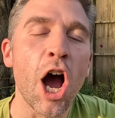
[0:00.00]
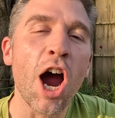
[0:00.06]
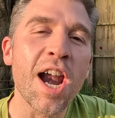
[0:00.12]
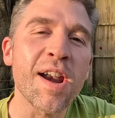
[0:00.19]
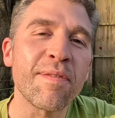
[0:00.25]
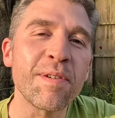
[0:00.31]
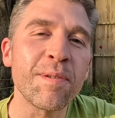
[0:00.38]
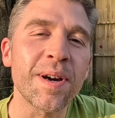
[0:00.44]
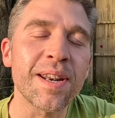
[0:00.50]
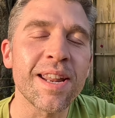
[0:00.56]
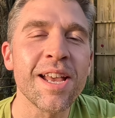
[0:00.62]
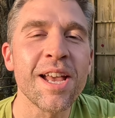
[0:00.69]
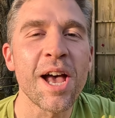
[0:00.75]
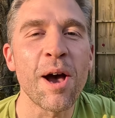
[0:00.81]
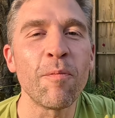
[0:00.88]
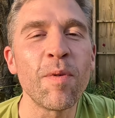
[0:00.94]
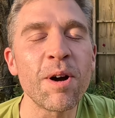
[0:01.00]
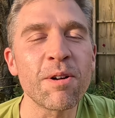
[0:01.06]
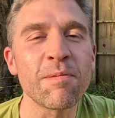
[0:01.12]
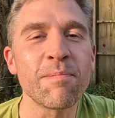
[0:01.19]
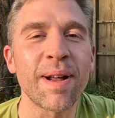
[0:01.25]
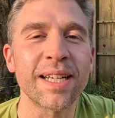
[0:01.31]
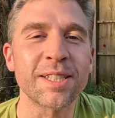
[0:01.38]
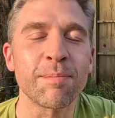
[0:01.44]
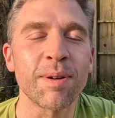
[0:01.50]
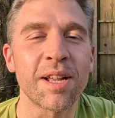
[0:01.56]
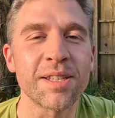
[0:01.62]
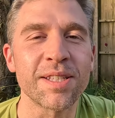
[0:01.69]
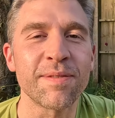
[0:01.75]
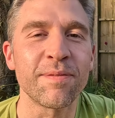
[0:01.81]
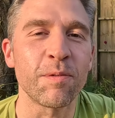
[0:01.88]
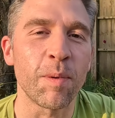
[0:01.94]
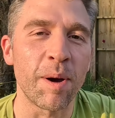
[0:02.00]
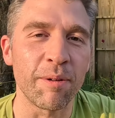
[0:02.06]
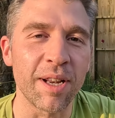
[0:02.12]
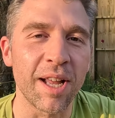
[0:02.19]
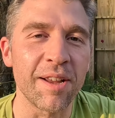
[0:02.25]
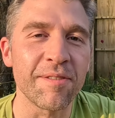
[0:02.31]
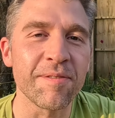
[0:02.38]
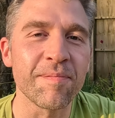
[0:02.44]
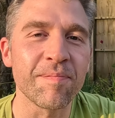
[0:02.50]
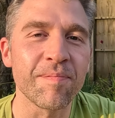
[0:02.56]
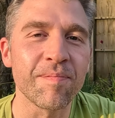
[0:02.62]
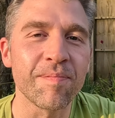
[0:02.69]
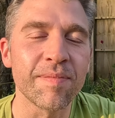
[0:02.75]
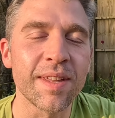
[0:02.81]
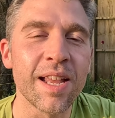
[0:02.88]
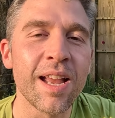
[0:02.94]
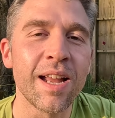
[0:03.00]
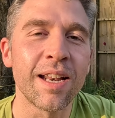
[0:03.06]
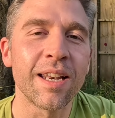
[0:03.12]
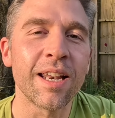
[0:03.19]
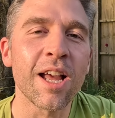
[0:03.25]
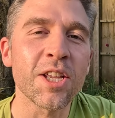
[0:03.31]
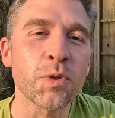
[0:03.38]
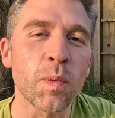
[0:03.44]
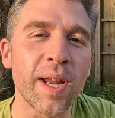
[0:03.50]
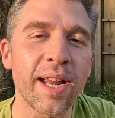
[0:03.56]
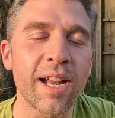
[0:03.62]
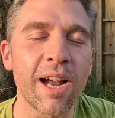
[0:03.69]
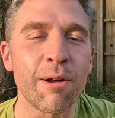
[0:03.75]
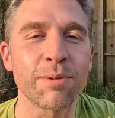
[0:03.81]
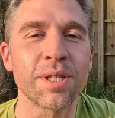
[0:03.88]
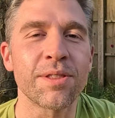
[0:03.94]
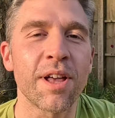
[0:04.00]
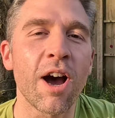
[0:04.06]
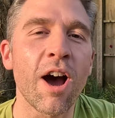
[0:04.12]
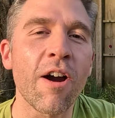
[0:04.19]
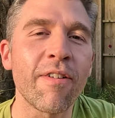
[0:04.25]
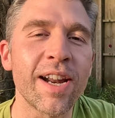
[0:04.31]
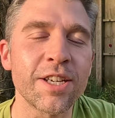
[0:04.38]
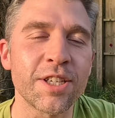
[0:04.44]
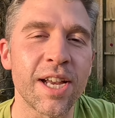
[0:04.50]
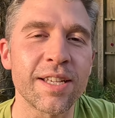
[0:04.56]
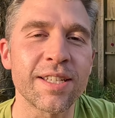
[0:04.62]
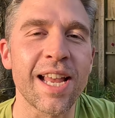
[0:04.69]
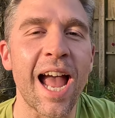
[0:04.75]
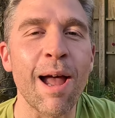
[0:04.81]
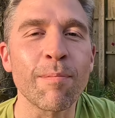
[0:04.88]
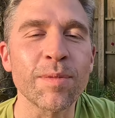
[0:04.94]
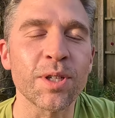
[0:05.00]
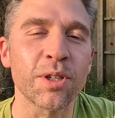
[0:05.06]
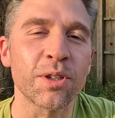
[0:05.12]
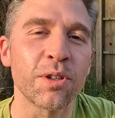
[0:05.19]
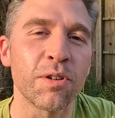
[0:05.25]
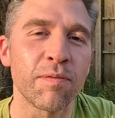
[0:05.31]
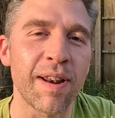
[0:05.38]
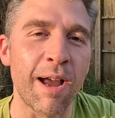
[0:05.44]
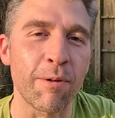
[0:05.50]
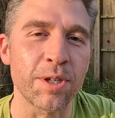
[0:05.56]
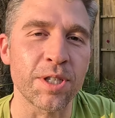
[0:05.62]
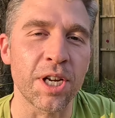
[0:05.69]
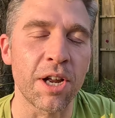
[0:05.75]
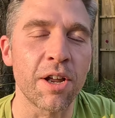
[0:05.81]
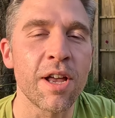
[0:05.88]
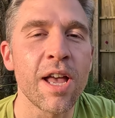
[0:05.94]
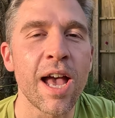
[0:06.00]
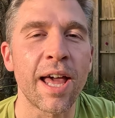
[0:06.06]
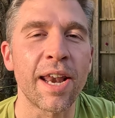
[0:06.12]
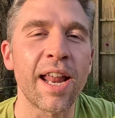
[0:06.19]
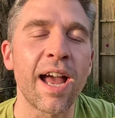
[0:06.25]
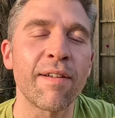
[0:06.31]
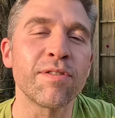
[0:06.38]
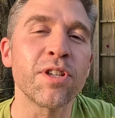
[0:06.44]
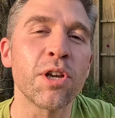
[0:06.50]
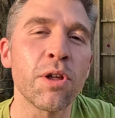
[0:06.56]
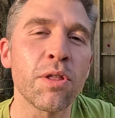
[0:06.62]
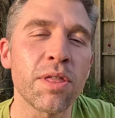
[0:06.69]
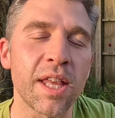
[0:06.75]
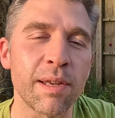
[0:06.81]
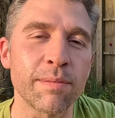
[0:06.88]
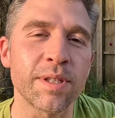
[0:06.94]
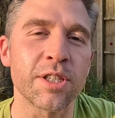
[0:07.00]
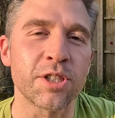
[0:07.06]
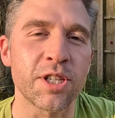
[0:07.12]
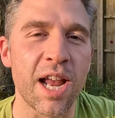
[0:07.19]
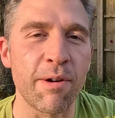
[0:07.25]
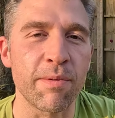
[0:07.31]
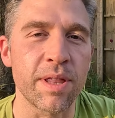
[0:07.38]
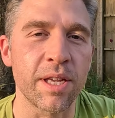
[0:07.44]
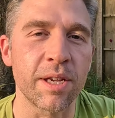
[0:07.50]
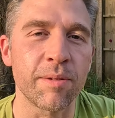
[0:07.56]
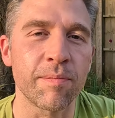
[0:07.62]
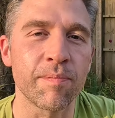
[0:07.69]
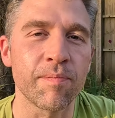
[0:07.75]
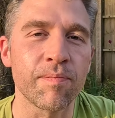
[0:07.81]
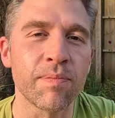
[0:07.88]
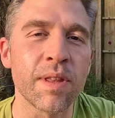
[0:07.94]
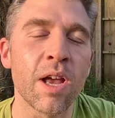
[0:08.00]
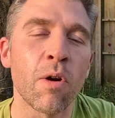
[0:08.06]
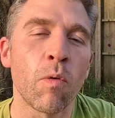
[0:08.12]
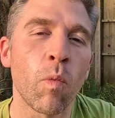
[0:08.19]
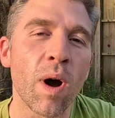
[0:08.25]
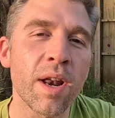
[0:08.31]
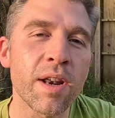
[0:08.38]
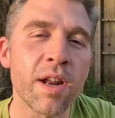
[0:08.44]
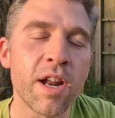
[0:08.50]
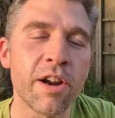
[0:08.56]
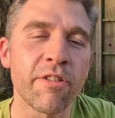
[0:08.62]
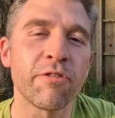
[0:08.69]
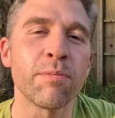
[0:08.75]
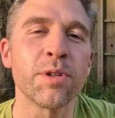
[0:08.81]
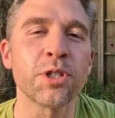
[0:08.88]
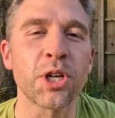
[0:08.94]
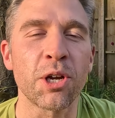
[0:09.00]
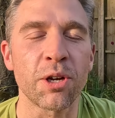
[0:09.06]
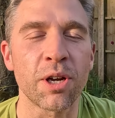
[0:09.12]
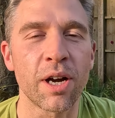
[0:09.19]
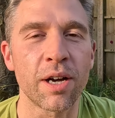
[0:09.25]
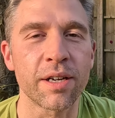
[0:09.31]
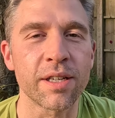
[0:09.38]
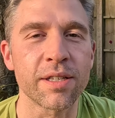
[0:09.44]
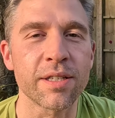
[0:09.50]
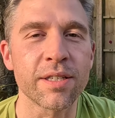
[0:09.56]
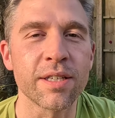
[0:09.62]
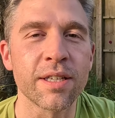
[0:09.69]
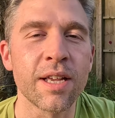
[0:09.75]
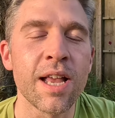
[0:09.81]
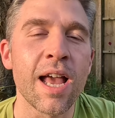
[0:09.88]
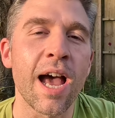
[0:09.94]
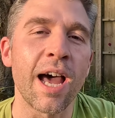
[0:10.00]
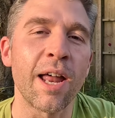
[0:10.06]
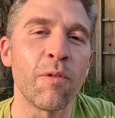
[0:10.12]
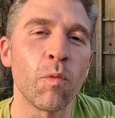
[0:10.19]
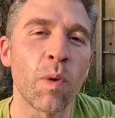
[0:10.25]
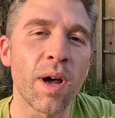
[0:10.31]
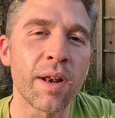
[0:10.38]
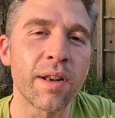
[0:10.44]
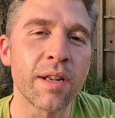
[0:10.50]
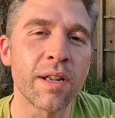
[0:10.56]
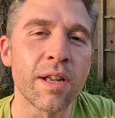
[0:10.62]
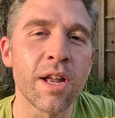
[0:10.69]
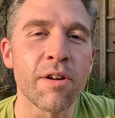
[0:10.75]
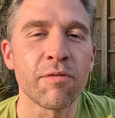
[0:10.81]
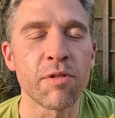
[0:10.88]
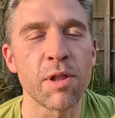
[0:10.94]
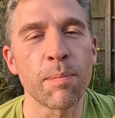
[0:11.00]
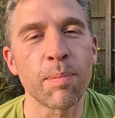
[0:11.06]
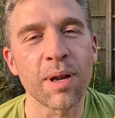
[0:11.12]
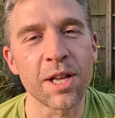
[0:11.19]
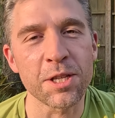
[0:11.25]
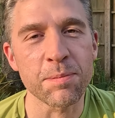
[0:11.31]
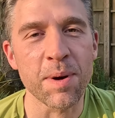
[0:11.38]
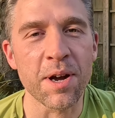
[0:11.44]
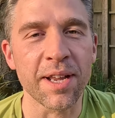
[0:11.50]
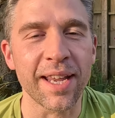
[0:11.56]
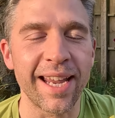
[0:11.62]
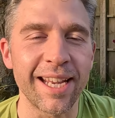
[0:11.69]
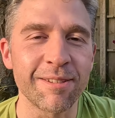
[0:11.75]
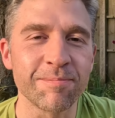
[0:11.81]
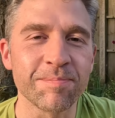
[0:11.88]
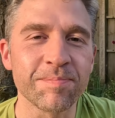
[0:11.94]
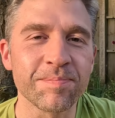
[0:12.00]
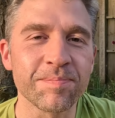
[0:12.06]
Hi everyone, and welcome back to Planting for Wildlife. Last week I was at the RHS Hampton Court Flower Show, and I have two themes to share with you. One from the show gardens and one from the plant marquee.